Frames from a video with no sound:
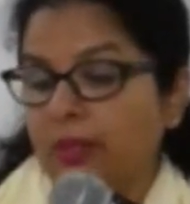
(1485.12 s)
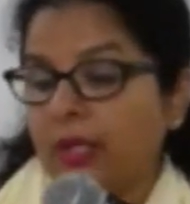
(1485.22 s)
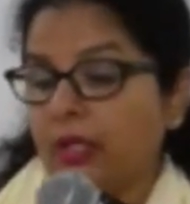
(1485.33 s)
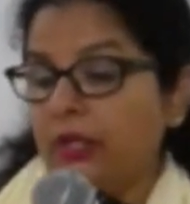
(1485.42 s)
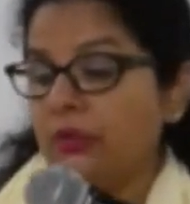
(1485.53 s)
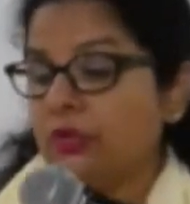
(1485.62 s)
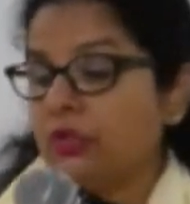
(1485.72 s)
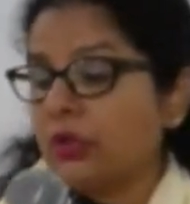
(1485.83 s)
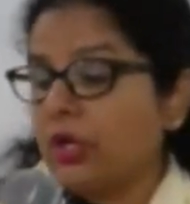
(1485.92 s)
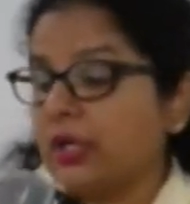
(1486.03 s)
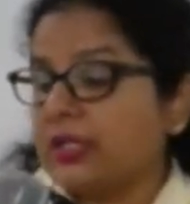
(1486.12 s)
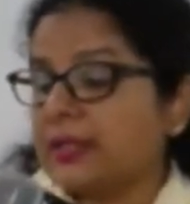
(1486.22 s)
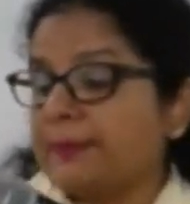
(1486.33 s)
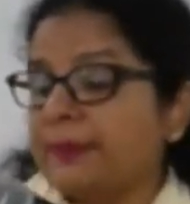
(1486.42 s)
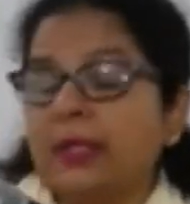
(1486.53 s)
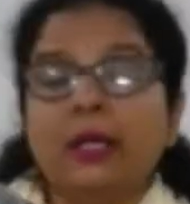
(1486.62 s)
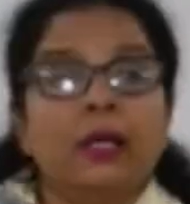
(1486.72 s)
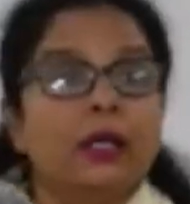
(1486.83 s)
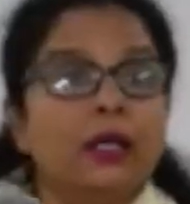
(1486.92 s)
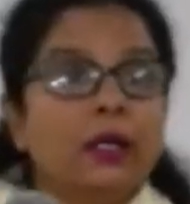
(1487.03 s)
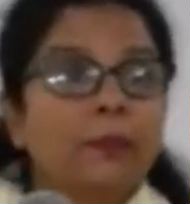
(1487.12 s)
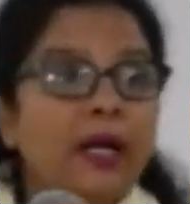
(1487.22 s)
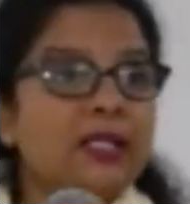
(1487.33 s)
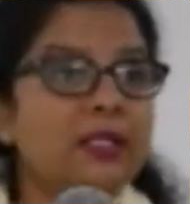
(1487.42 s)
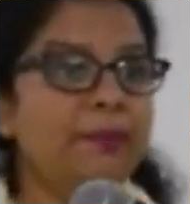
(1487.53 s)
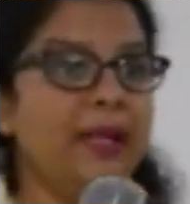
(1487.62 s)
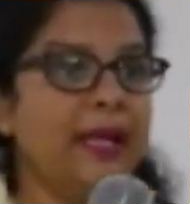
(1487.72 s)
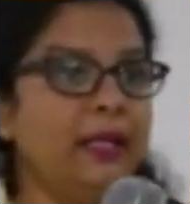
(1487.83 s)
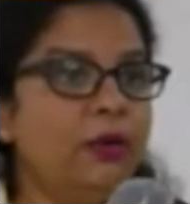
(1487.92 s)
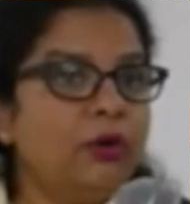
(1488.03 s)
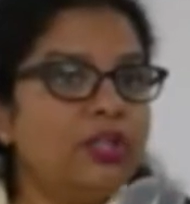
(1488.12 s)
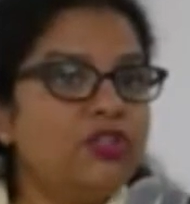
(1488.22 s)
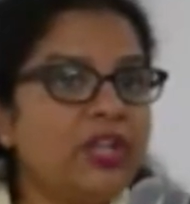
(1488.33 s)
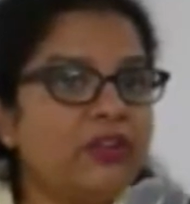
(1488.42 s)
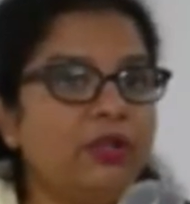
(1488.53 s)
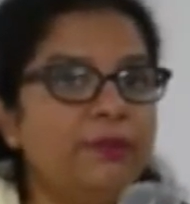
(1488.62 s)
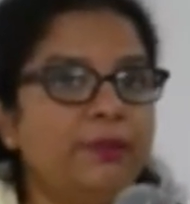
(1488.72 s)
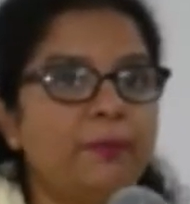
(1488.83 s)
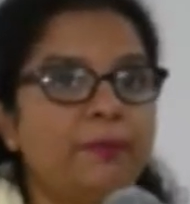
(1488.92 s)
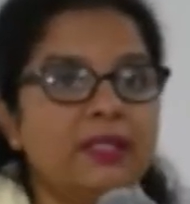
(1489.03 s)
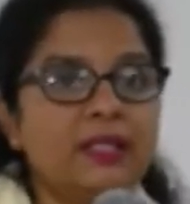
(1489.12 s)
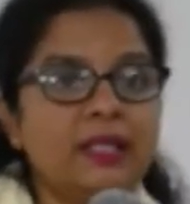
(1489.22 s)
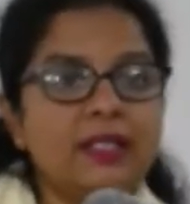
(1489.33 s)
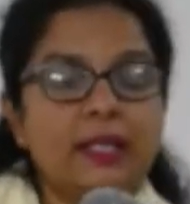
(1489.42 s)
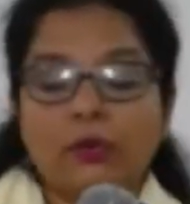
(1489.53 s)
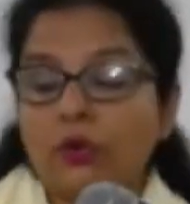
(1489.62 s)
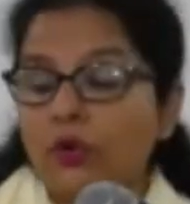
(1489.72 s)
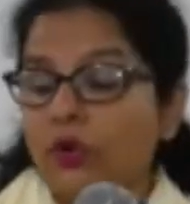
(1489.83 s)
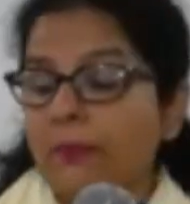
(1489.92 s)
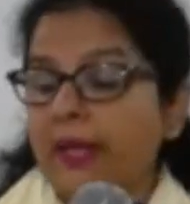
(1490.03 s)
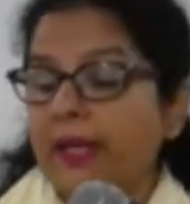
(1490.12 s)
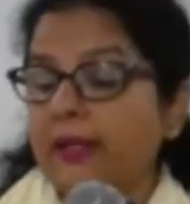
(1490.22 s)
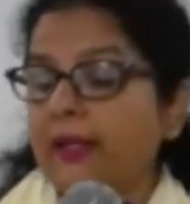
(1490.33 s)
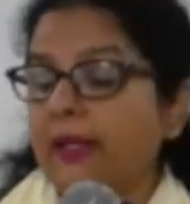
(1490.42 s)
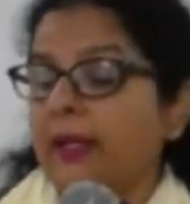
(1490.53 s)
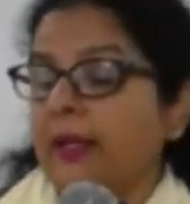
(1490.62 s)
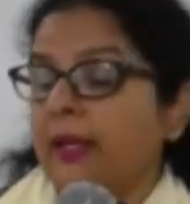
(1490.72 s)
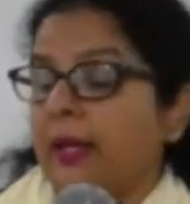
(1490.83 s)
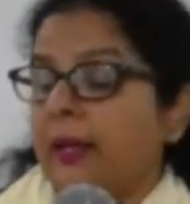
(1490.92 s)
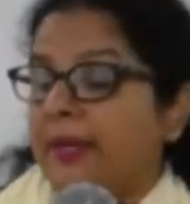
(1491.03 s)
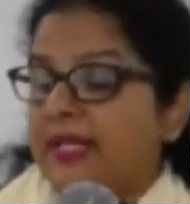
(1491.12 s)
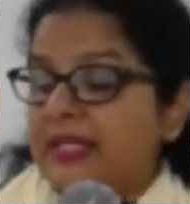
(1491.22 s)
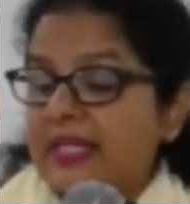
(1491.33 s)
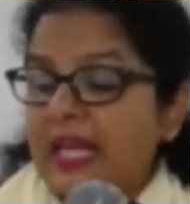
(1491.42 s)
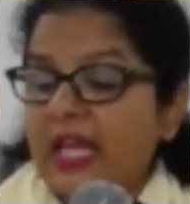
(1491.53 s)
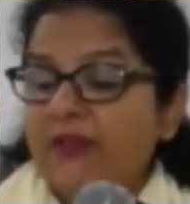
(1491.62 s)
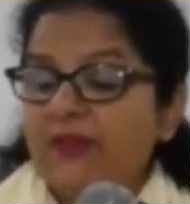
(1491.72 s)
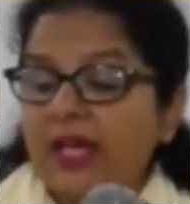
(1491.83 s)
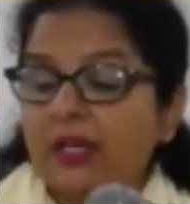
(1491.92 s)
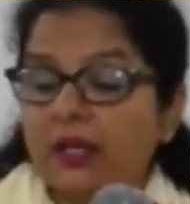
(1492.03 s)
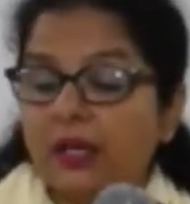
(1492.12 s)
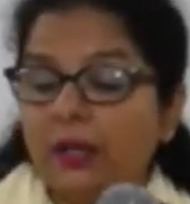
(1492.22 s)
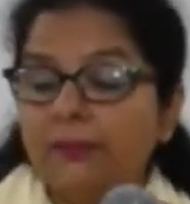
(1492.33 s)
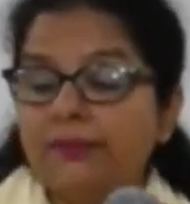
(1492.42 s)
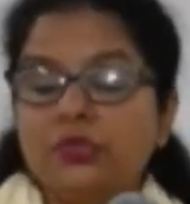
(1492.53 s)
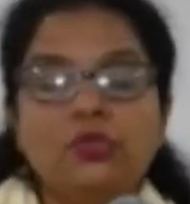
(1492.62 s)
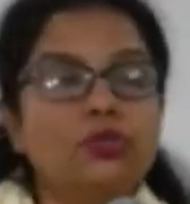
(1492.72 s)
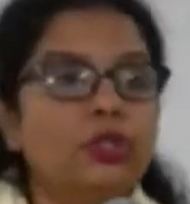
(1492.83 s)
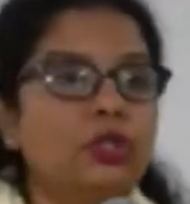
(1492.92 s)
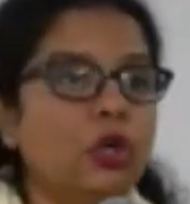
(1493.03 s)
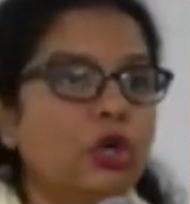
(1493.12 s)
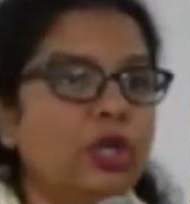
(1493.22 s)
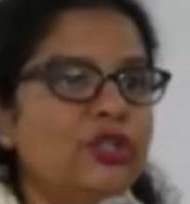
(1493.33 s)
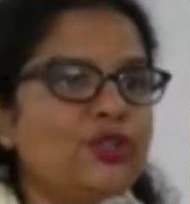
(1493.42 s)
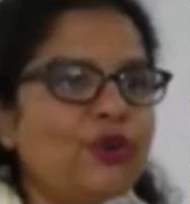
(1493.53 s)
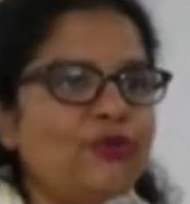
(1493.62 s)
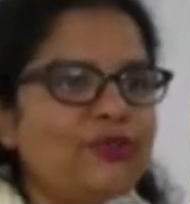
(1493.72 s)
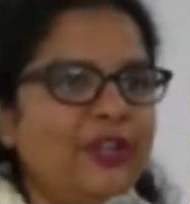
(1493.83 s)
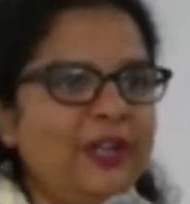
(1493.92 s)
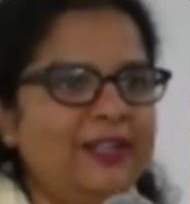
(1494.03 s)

Thank you. So God's uh, master plan or his general purpose is that all men be saved and come to the knowledge of the